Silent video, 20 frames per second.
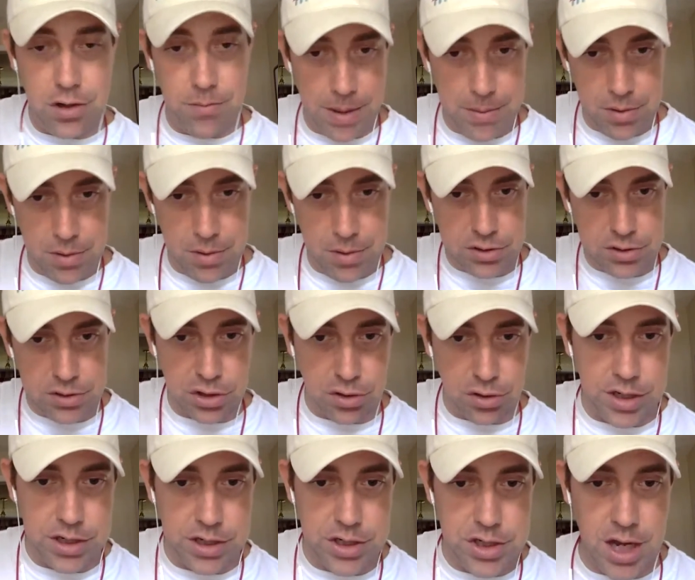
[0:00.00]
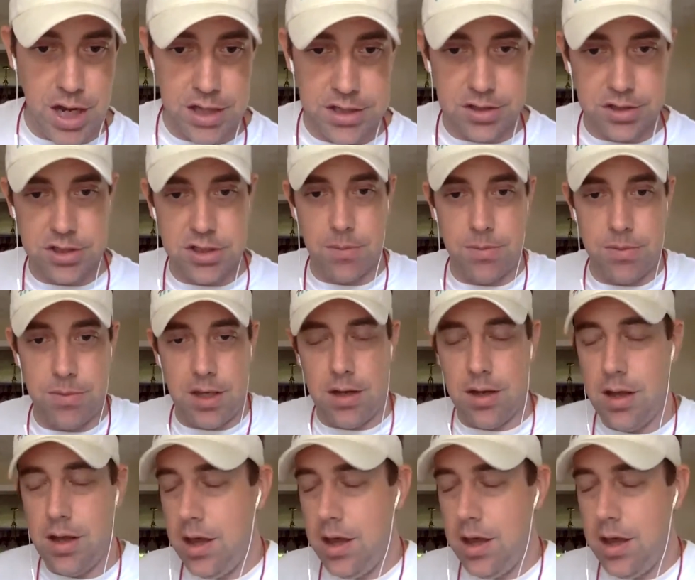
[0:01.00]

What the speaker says: maybe little screenshots or something,